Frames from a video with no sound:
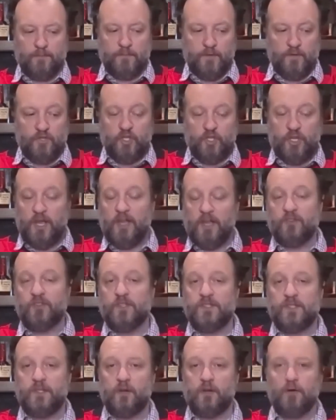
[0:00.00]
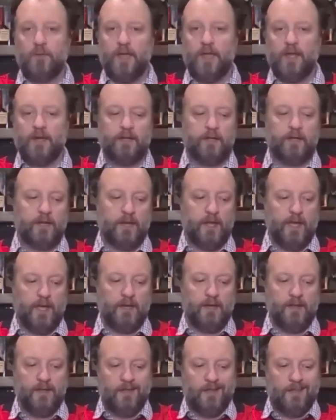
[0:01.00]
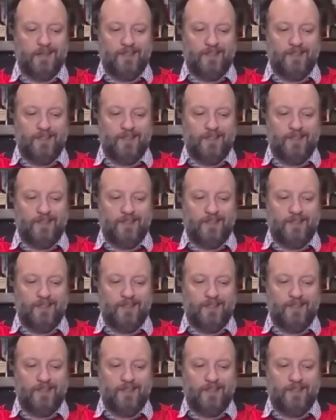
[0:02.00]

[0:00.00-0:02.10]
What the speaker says: there's changes that are made in it. And